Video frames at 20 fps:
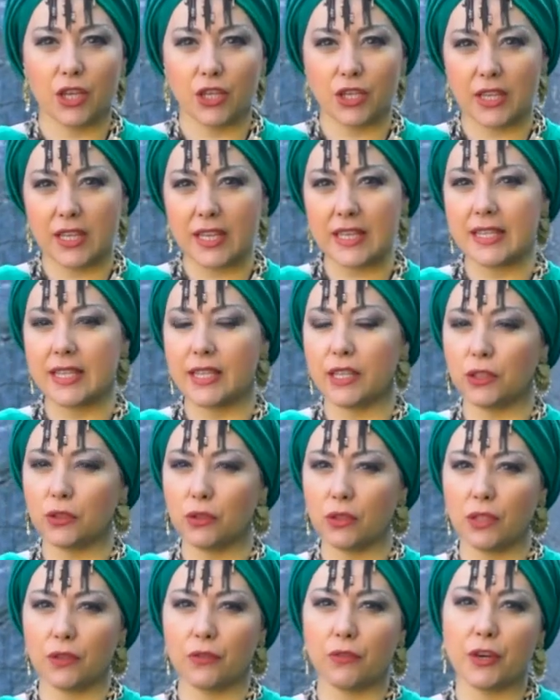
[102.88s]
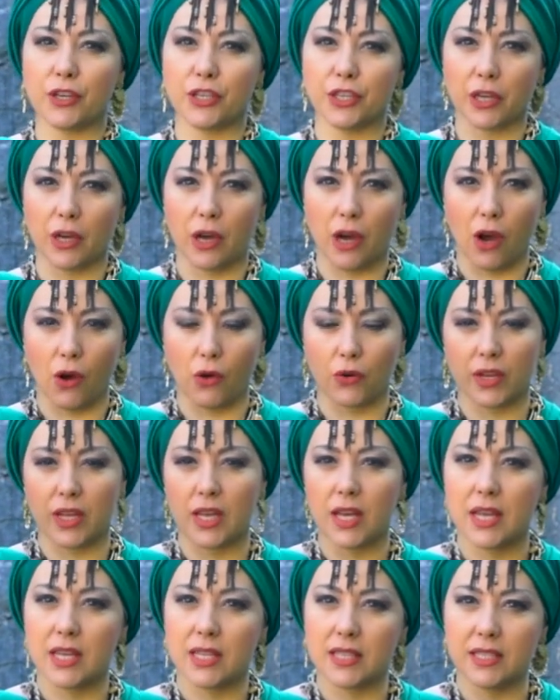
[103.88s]
Even if someone makes
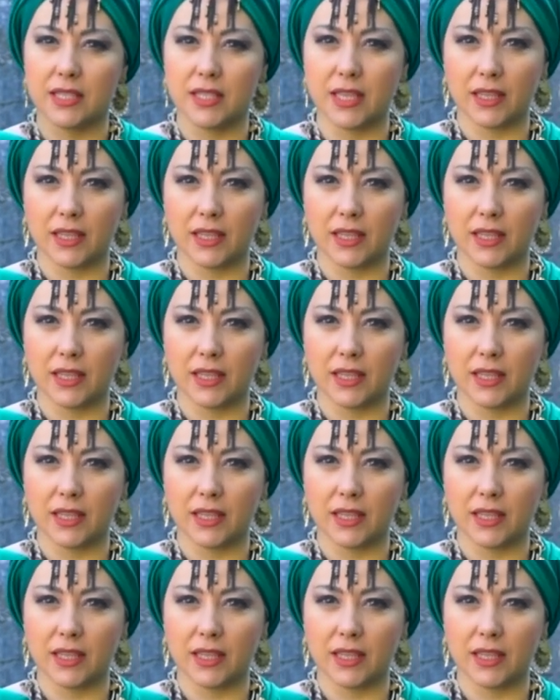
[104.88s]
sudden